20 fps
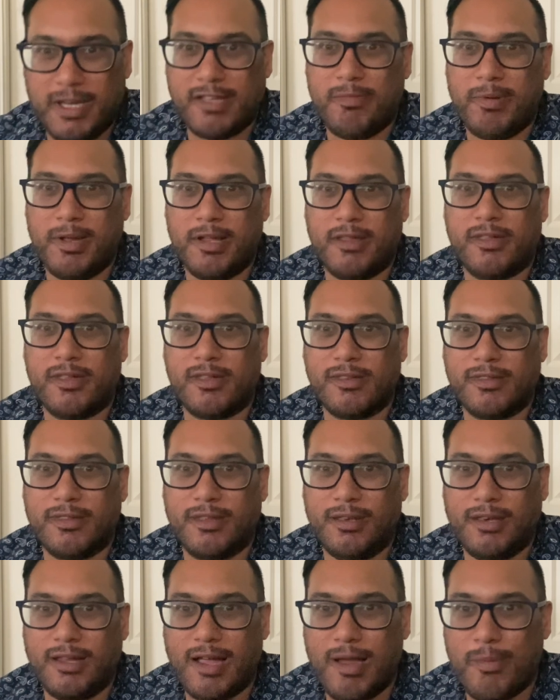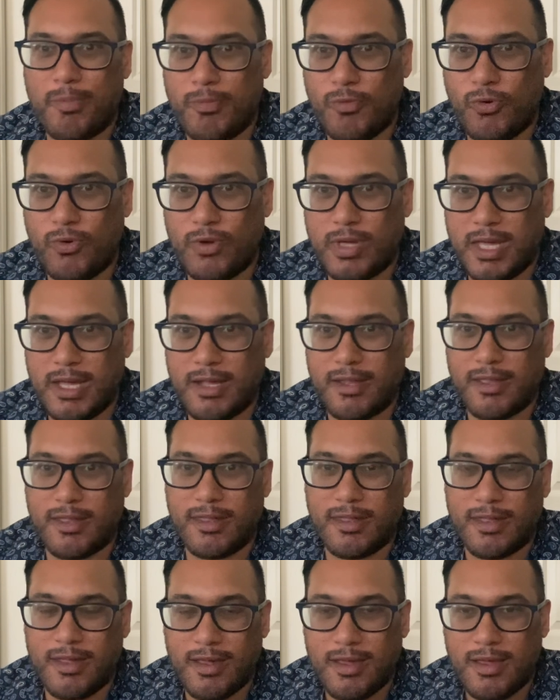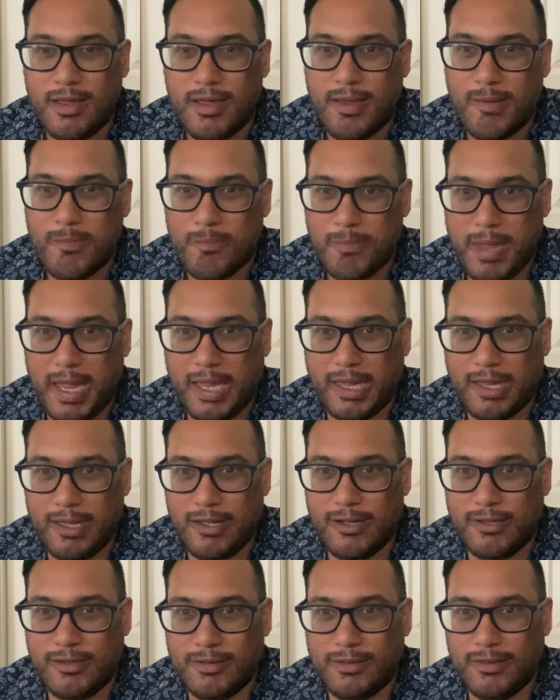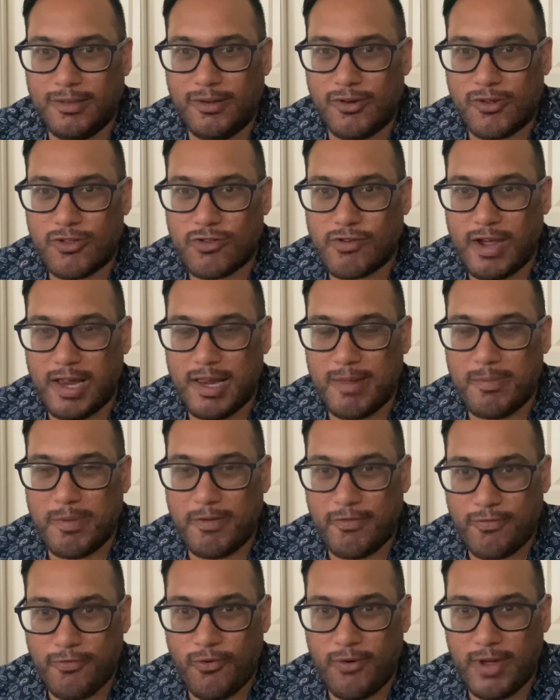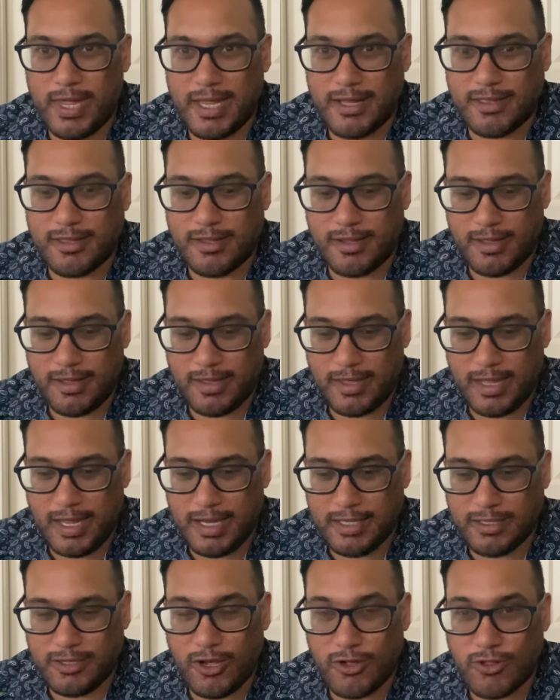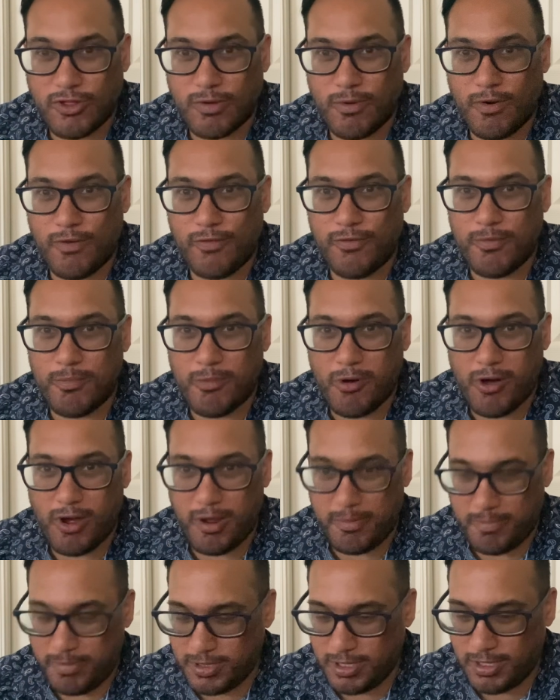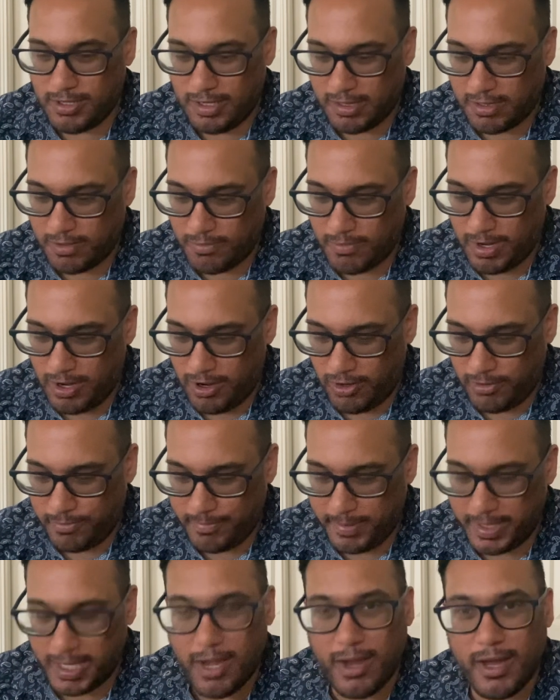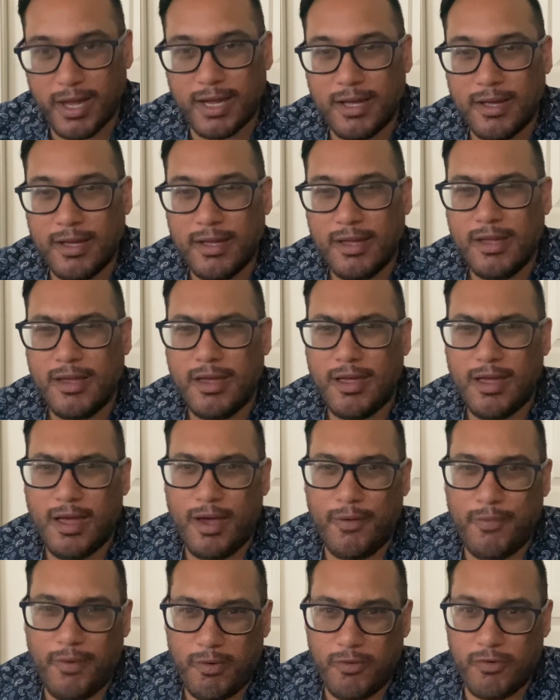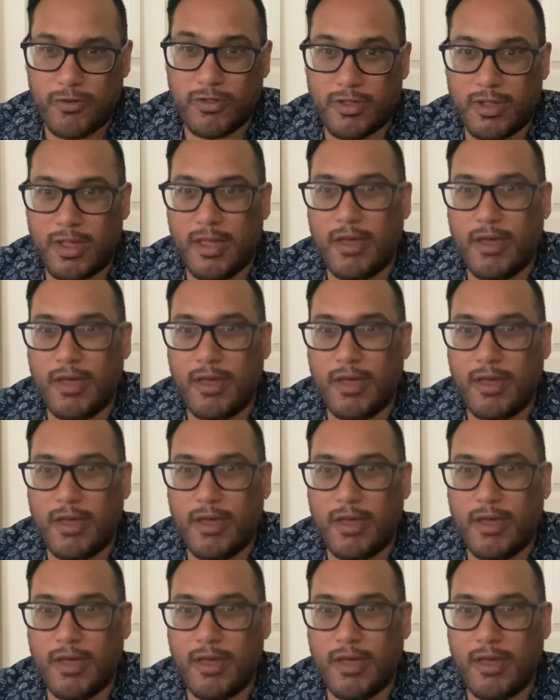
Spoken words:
to be assistant a couple more years back in Australia before he gets a head coaching role, from my opinion. That's the way I would be going. If I was,